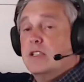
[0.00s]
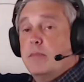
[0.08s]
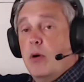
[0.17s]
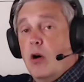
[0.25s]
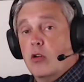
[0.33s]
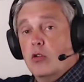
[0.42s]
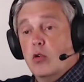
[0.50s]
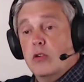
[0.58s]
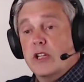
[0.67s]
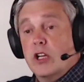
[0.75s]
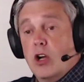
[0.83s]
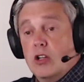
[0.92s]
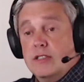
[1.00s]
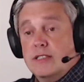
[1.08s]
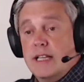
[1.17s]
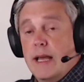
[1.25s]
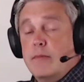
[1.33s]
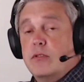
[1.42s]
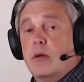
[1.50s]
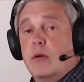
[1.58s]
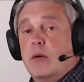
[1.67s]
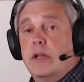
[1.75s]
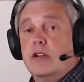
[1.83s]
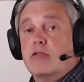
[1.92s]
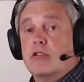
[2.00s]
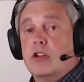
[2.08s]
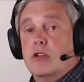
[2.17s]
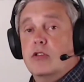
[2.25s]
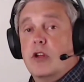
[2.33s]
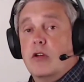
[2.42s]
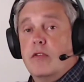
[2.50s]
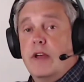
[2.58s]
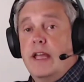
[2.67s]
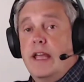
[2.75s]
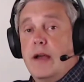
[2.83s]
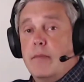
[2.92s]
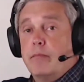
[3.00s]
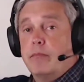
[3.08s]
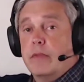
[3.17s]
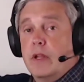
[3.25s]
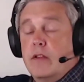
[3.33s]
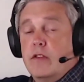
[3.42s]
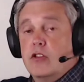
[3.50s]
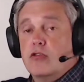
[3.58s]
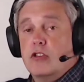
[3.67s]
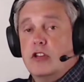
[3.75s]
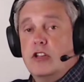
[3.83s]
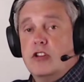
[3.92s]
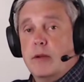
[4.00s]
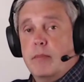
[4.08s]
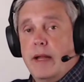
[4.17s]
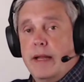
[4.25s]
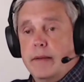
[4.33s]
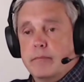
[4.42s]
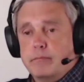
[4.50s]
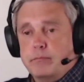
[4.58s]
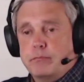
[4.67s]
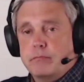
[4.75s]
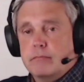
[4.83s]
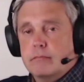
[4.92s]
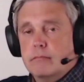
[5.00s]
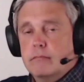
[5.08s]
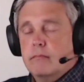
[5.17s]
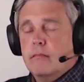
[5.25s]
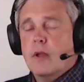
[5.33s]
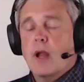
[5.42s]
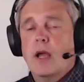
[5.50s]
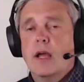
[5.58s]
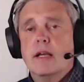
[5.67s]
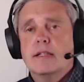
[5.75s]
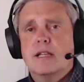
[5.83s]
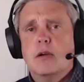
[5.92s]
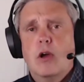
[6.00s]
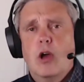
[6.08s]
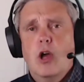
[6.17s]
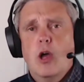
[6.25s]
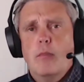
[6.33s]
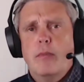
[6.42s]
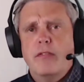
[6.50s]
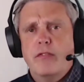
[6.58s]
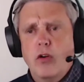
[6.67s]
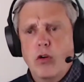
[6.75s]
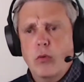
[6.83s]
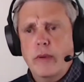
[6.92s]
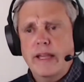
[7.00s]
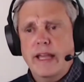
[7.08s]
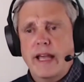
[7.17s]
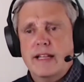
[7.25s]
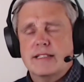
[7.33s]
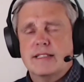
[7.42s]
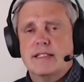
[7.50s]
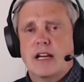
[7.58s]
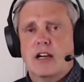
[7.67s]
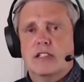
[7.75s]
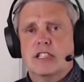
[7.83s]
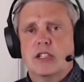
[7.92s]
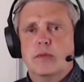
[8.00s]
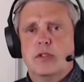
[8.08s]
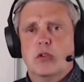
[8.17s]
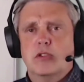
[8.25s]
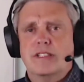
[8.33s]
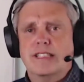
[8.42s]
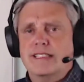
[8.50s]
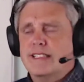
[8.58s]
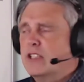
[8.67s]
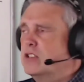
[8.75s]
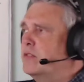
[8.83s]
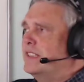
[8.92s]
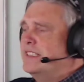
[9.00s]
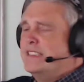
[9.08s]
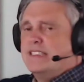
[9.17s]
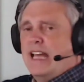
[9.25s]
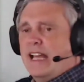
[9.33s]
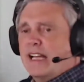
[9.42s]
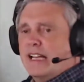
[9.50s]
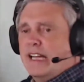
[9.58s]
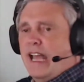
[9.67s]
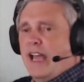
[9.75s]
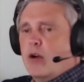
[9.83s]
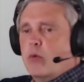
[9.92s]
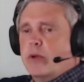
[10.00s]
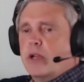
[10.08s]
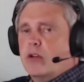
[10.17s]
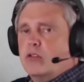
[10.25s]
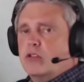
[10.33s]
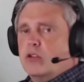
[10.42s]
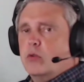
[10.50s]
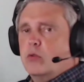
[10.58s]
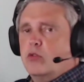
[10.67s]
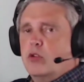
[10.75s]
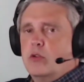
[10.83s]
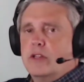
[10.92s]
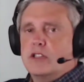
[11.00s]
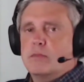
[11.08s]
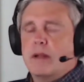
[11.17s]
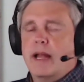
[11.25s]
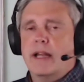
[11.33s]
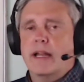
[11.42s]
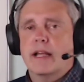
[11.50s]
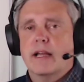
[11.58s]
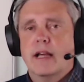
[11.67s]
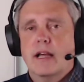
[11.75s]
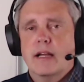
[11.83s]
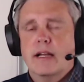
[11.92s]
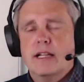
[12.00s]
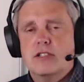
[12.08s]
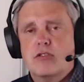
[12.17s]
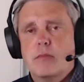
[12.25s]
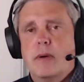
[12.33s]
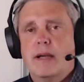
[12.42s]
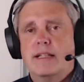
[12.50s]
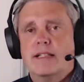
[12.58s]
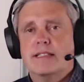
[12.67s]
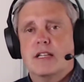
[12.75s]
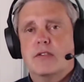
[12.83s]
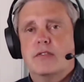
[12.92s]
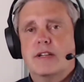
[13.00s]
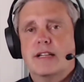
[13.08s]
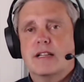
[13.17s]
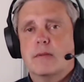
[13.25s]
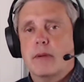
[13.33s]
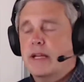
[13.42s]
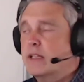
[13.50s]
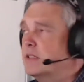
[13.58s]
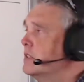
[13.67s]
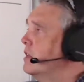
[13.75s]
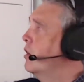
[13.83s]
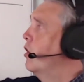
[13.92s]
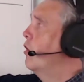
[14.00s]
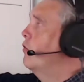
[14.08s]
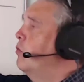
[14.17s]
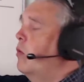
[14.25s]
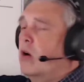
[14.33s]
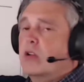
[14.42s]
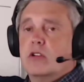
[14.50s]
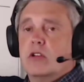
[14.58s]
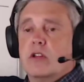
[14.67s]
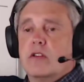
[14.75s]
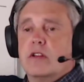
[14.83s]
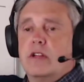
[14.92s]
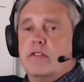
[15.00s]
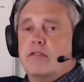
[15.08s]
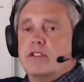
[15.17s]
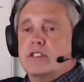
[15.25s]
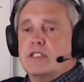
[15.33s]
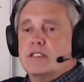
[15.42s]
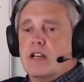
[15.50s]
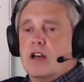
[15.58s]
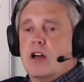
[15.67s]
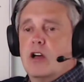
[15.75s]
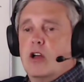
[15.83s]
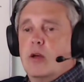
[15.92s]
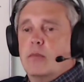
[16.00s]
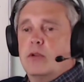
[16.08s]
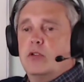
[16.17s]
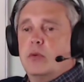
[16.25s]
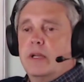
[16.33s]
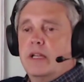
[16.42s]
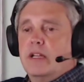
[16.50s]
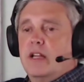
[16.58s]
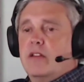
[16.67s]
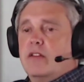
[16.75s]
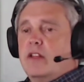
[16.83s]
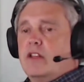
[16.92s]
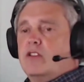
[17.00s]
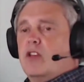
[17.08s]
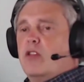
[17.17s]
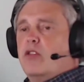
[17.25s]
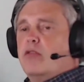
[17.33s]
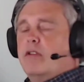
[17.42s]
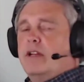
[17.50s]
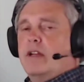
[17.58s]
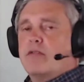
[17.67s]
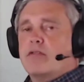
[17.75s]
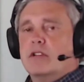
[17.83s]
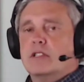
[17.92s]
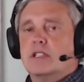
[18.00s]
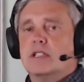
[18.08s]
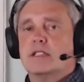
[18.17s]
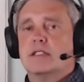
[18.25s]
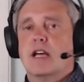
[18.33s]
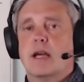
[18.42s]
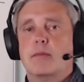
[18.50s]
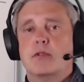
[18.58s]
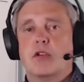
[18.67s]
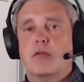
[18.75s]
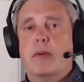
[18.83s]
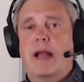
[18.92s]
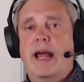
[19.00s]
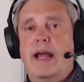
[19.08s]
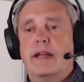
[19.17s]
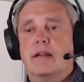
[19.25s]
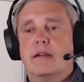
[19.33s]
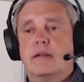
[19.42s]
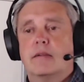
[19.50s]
upon all the concepts that we introduced over here in the strategic planning. So before we get started with all the details of exactly how we're going to do this planning, let's remind ourselves a little bit of what the differences are between these three different types of plan.